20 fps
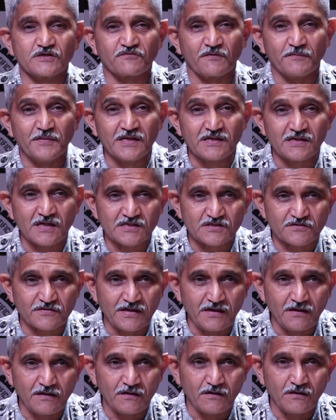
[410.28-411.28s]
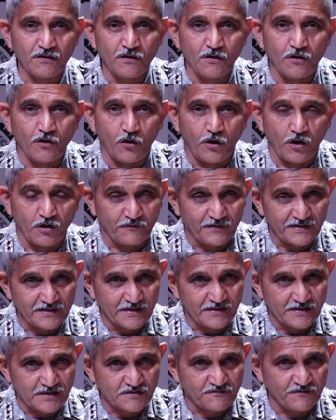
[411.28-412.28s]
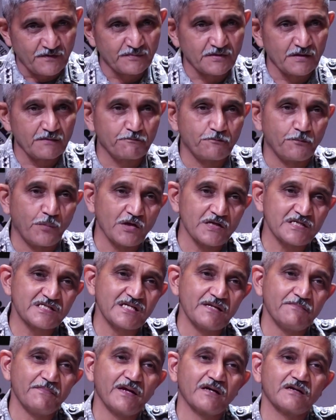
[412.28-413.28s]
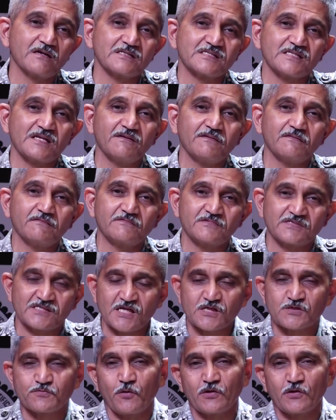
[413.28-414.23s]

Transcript: whether it is from industry, or whether it is from the policymakers and